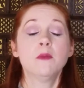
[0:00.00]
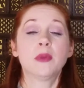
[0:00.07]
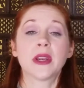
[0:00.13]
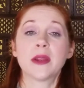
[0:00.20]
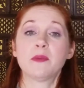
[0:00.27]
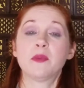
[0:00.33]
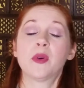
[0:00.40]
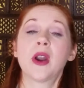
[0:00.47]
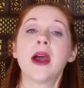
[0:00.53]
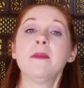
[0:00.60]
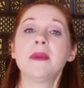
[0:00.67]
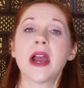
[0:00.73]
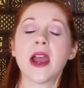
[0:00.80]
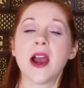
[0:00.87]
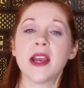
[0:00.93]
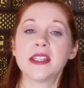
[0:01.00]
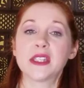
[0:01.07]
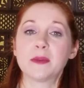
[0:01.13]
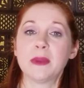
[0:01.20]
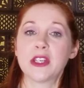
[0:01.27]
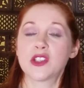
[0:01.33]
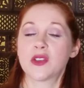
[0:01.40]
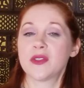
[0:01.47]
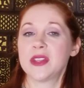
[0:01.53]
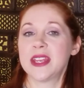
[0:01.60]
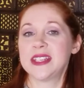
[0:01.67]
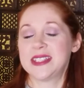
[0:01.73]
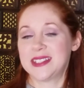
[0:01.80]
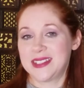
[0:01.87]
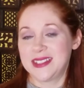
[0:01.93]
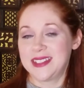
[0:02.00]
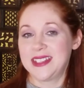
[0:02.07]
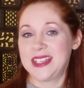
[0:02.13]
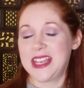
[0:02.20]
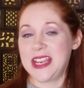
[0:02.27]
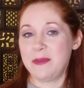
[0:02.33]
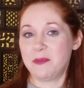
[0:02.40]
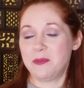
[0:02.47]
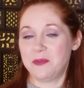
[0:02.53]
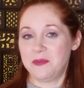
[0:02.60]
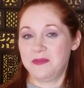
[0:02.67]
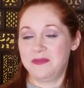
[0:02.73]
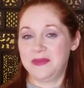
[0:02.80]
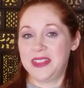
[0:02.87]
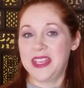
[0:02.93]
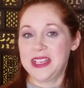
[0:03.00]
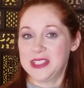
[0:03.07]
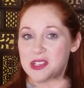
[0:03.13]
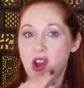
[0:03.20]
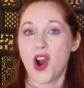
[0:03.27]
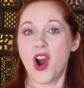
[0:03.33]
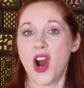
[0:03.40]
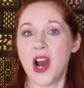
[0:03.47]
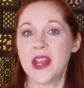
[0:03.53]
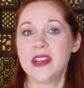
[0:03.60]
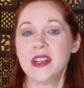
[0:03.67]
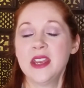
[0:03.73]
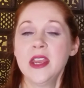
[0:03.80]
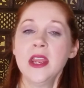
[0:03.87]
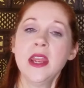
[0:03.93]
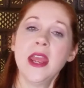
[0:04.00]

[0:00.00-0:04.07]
but I prime my eyes to make sure they keep things on,